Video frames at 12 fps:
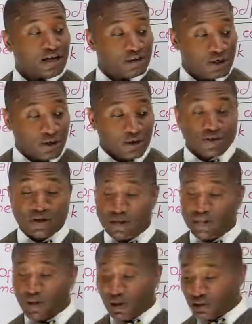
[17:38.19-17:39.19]
The earth can
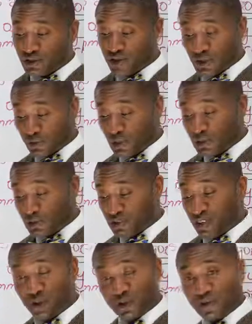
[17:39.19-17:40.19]
be parched, and when you
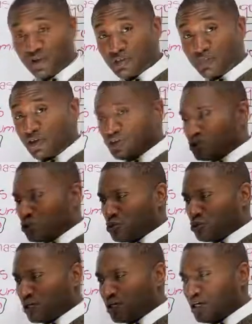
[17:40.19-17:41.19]
see the earth is parched, there's
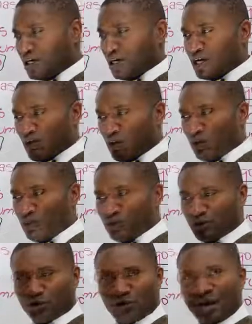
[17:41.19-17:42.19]
usually holes
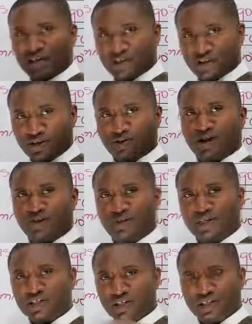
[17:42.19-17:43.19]
or cracks in the ground. It
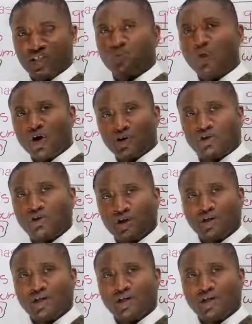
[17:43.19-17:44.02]
means it needs water.